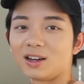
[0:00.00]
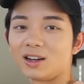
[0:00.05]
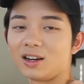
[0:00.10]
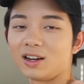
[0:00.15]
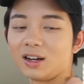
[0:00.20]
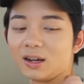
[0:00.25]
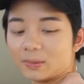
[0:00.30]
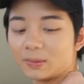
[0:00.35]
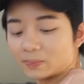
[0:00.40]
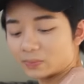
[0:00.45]

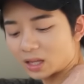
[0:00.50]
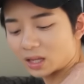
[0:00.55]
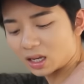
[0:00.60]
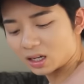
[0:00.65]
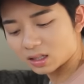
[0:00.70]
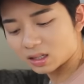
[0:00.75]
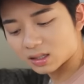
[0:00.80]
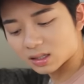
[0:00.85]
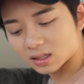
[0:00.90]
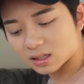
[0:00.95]
and
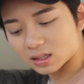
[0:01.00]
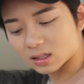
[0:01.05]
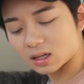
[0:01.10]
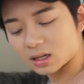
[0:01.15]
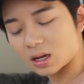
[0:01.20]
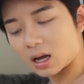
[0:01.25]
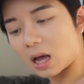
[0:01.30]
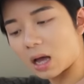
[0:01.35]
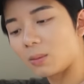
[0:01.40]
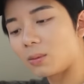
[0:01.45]
it's
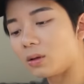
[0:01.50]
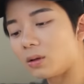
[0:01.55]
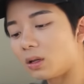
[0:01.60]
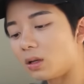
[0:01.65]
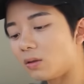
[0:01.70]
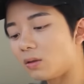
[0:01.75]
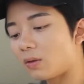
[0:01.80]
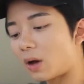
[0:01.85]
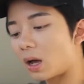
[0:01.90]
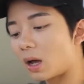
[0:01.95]
I
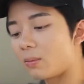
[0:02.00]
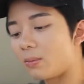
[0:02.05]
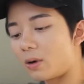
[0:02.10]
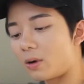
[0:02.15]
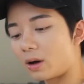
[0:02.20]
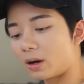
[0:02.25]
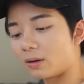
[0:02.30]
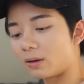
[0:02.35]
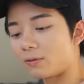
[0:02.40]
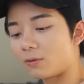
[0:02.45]
believe I
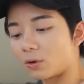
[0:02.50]
bought it